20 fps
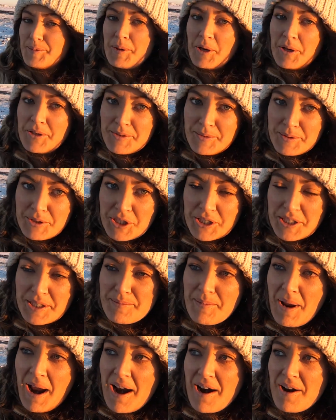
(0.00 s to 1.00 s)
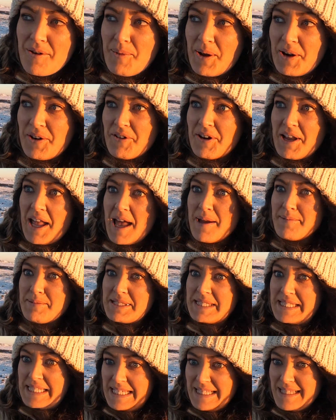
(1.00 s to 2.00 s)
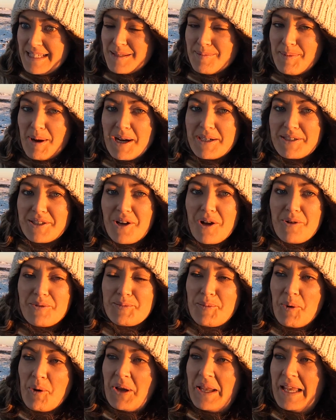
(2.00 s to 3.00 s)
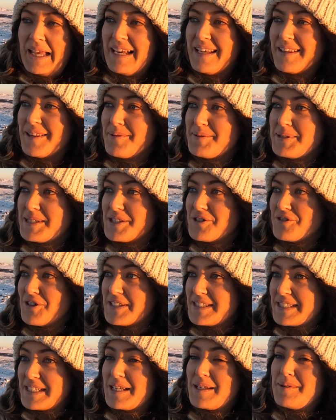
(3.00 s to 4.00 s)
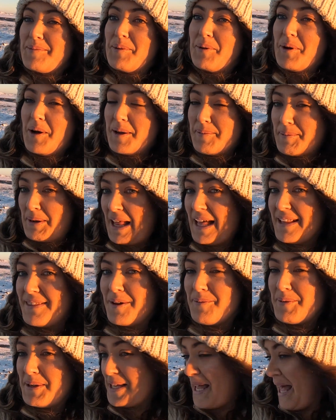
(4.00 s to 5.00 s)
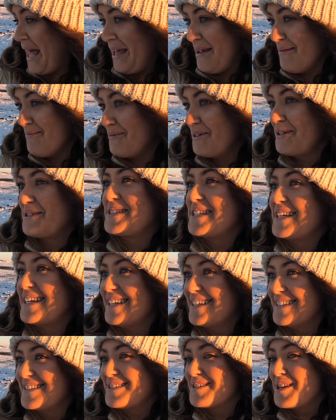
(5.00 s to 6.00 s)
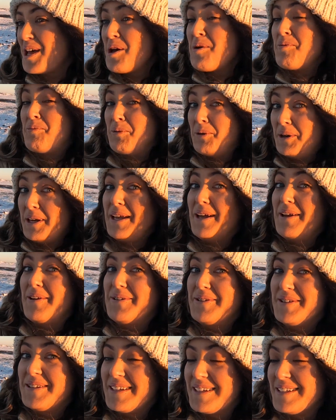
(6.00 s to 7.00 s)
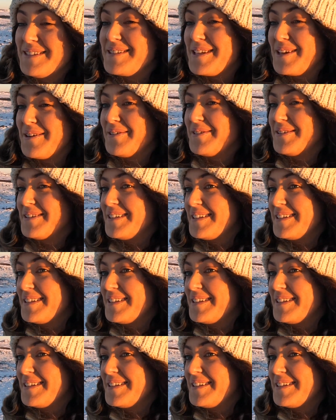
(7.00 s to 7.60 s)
be honest with you, it didn't matter whether I came to see this part or not. It was more Caolan that was interested in it, but I'm glad that we came because it is pretty cool. It is cool.